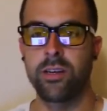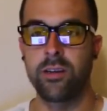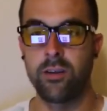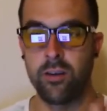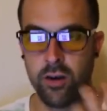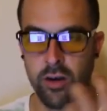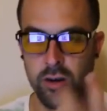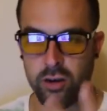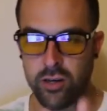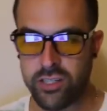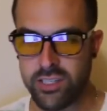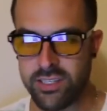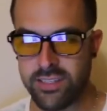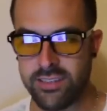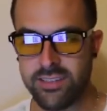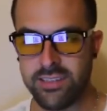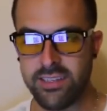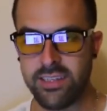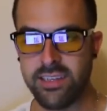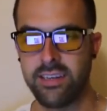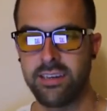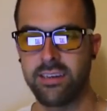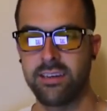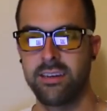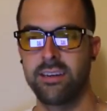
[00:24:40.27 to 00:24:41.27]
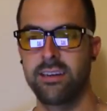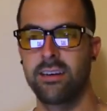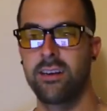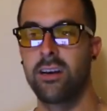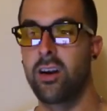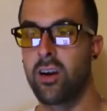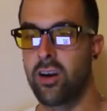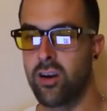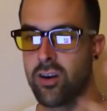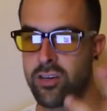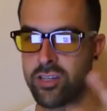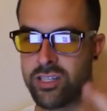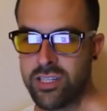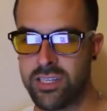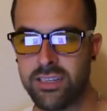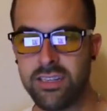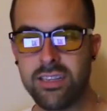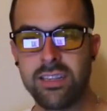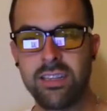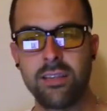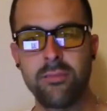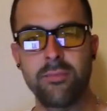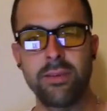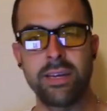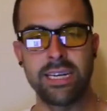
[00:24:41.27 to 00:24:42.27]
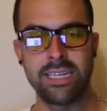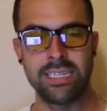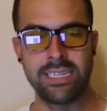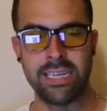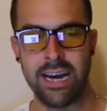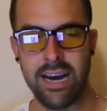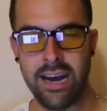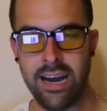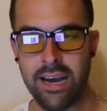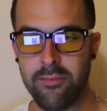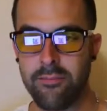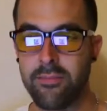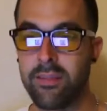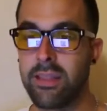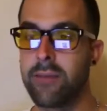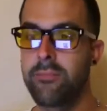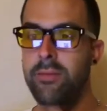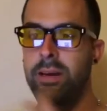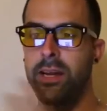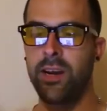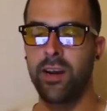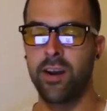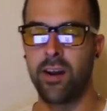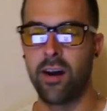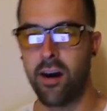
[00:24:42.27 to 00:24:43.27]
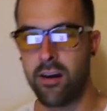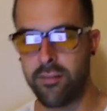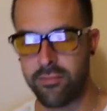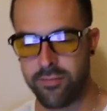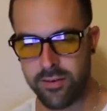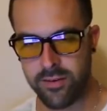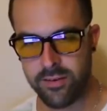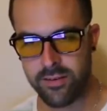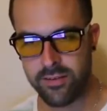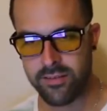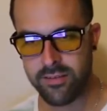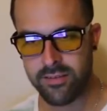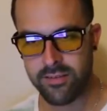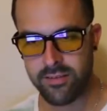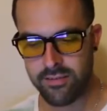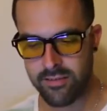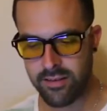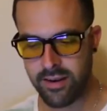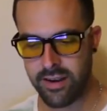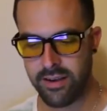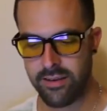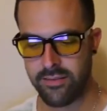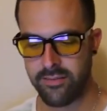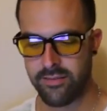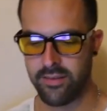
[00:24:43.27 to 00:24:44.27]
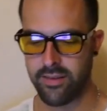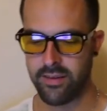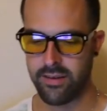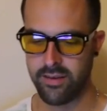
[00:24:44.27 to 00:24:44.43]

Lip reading: Urgency, urgent, limited time, limited offer, right?